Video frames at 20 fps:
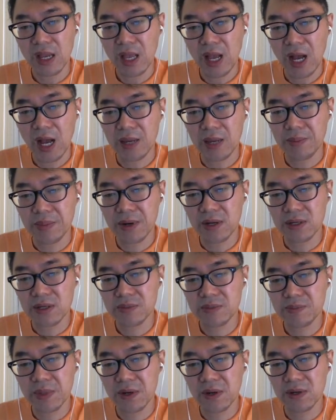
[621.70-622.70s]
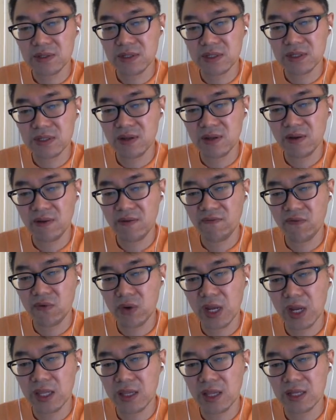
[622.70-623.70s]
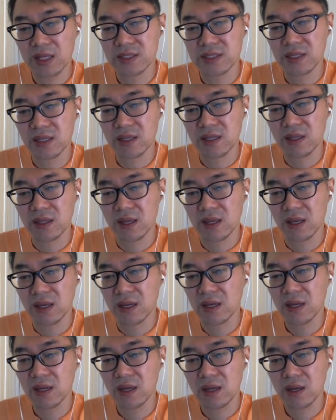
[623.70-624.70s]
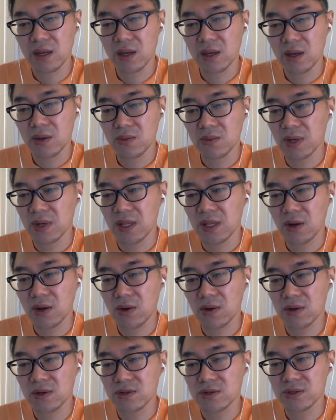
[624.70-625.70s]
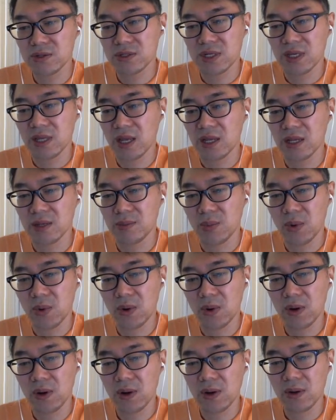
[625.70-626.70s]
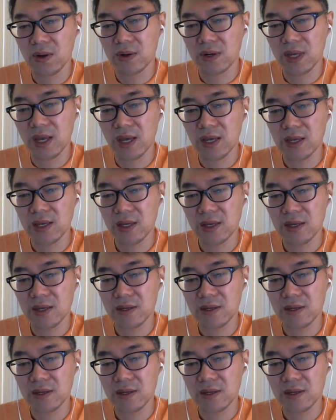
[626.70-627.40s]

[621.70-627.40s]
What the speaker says: I++, forget this thing. We are not gonna use it anymore, okay?